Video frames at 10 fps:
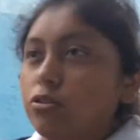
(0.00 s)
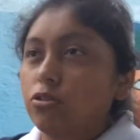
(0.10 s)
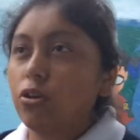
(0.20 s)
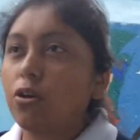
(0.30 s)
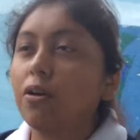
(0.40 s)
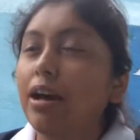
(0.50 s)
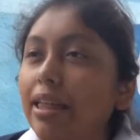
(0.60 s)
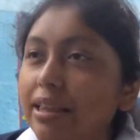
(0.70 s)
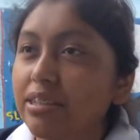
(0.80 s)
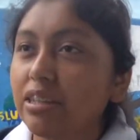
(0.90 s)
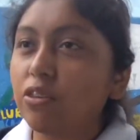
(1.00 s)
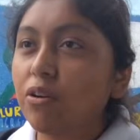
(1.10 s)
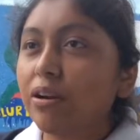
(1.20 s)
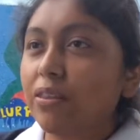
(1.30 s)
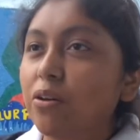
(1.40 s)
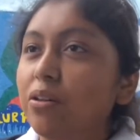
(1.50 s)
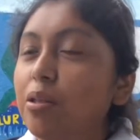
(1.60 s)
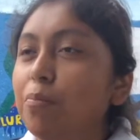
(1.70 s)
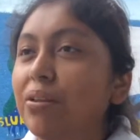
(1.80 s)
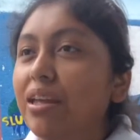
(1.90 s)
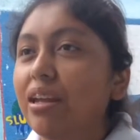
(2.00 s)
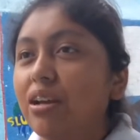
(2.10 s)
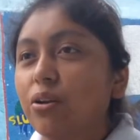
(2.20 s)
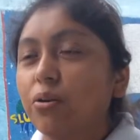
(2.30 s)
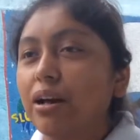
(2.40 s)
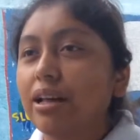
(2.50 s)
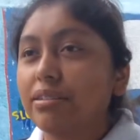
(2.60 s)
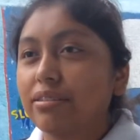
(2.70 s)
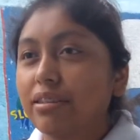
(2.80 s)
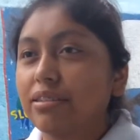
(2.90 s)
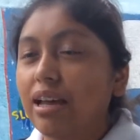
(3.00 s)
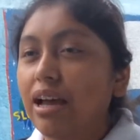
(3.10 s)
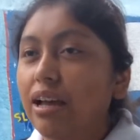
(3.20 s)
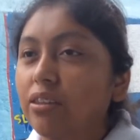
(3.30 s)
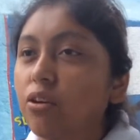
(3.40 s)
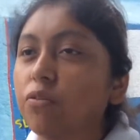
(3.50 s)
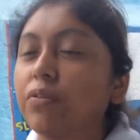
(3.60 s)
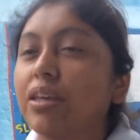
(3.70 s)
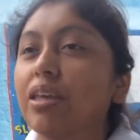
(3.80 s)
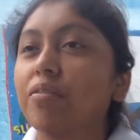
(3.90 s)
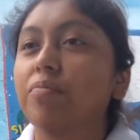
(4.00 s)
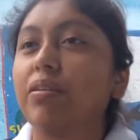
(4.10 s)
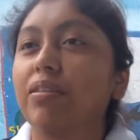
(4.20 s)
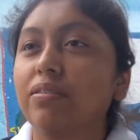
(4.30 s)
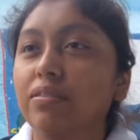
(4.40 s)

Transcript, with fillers: So I listen you are the only player who has this kind of equipment.